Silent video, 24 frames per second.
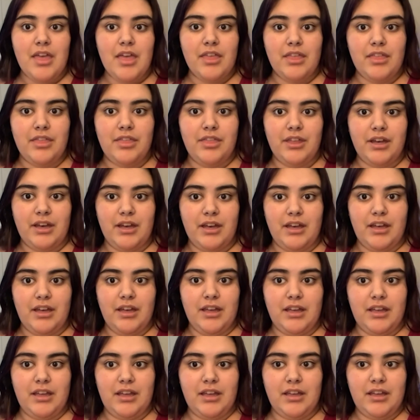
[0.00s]
The
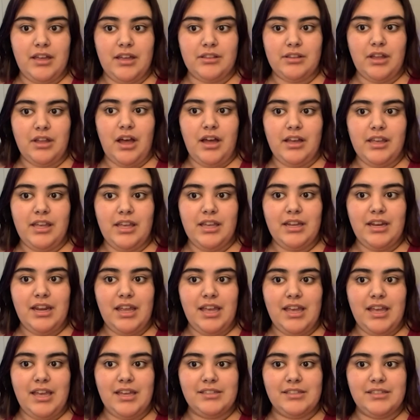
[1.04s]
login
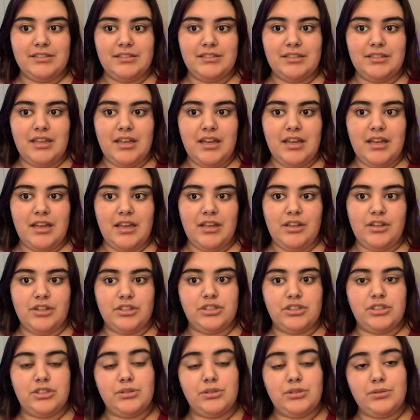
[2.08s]
is your
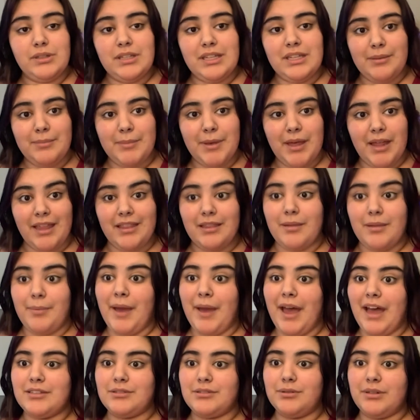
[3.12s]
student email and the
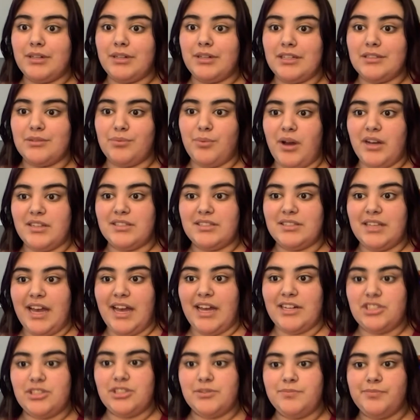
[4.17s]
password is
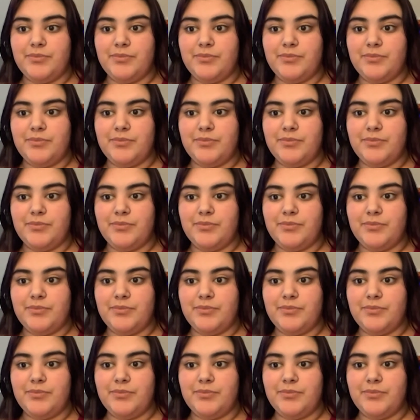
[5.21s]
Wasatch.